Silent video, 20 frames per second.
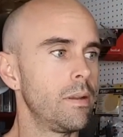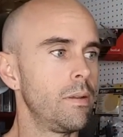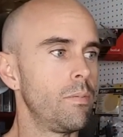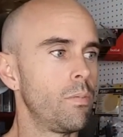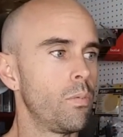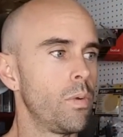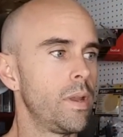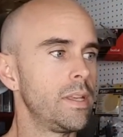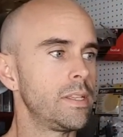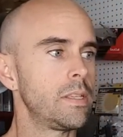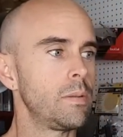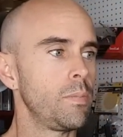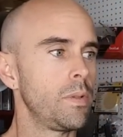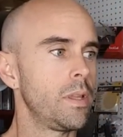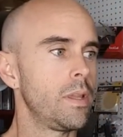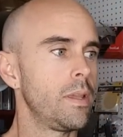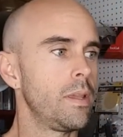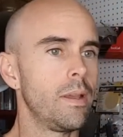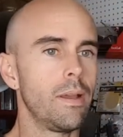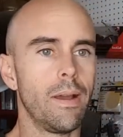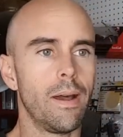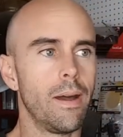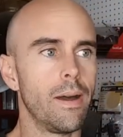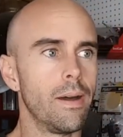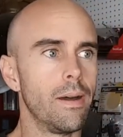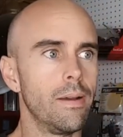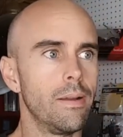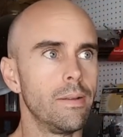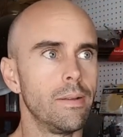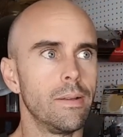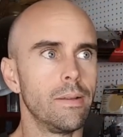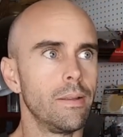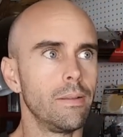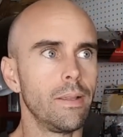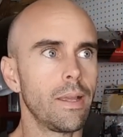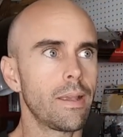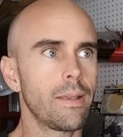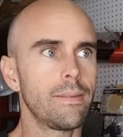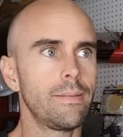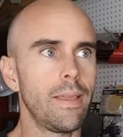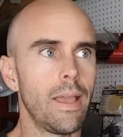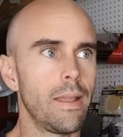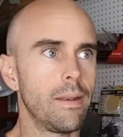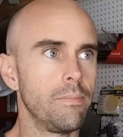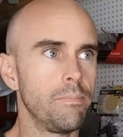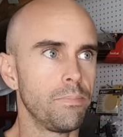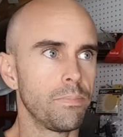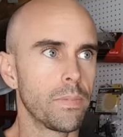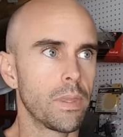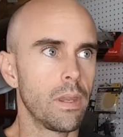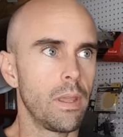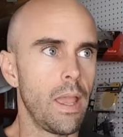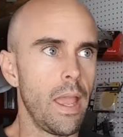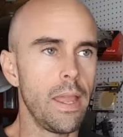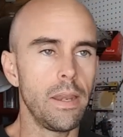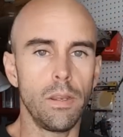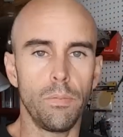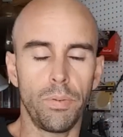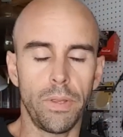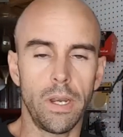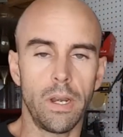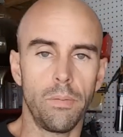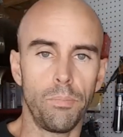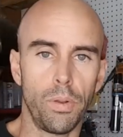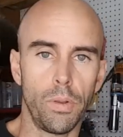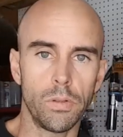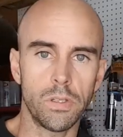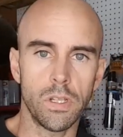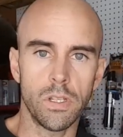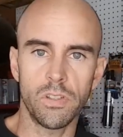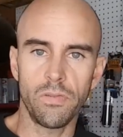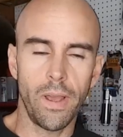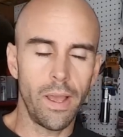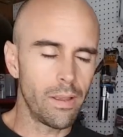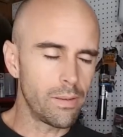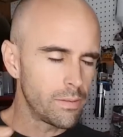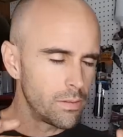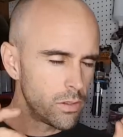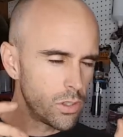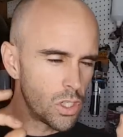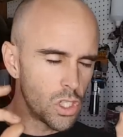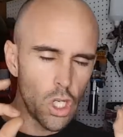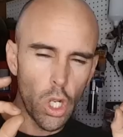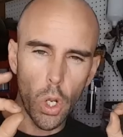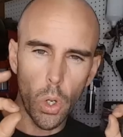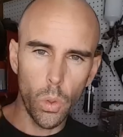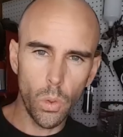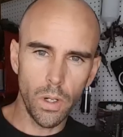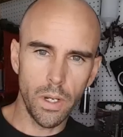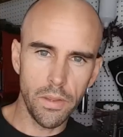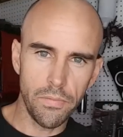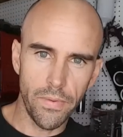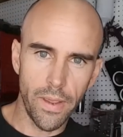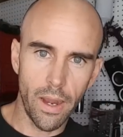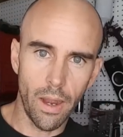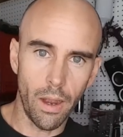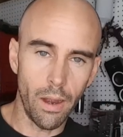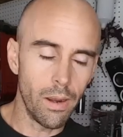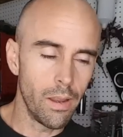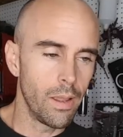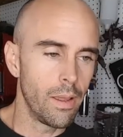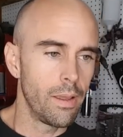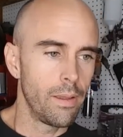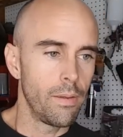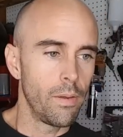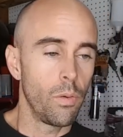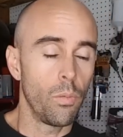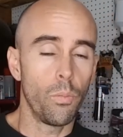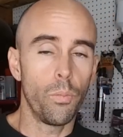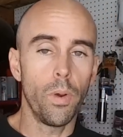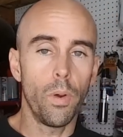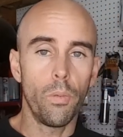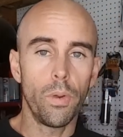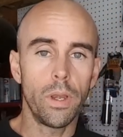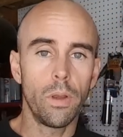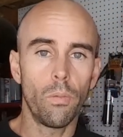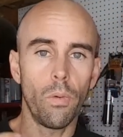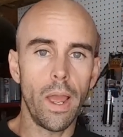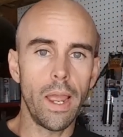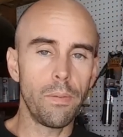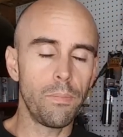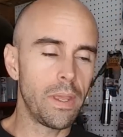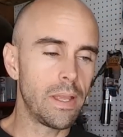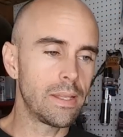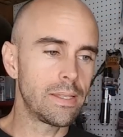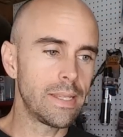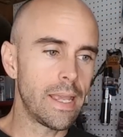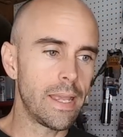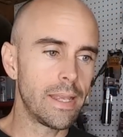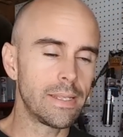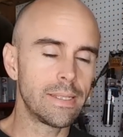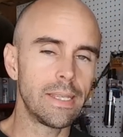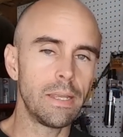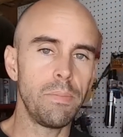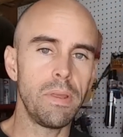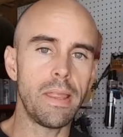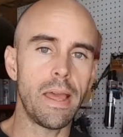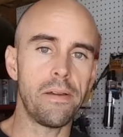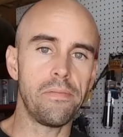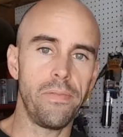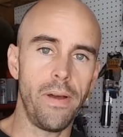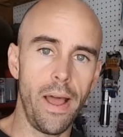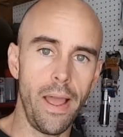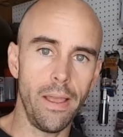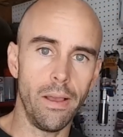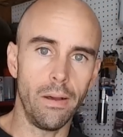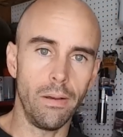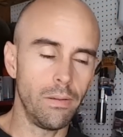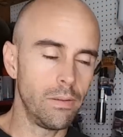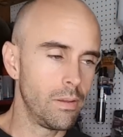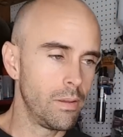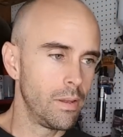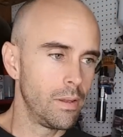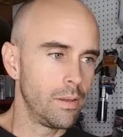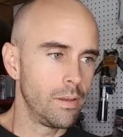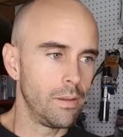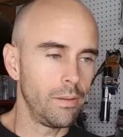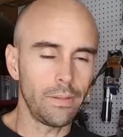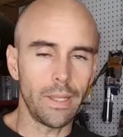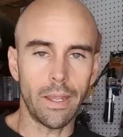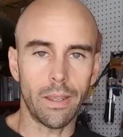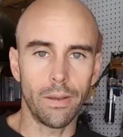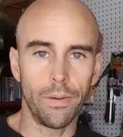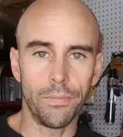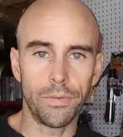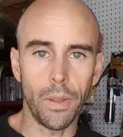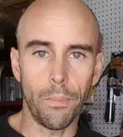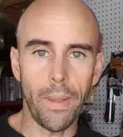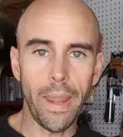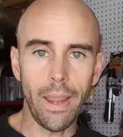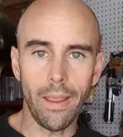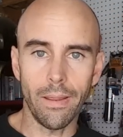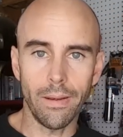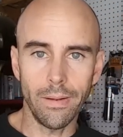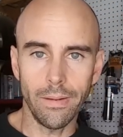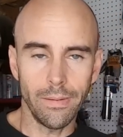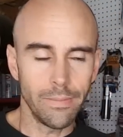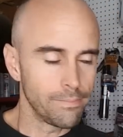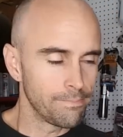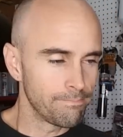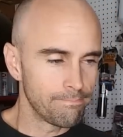reasonably, like I said, hey, do you plan on posting this file? It's totally fair. But when you write me and say, send me that file, like a demand,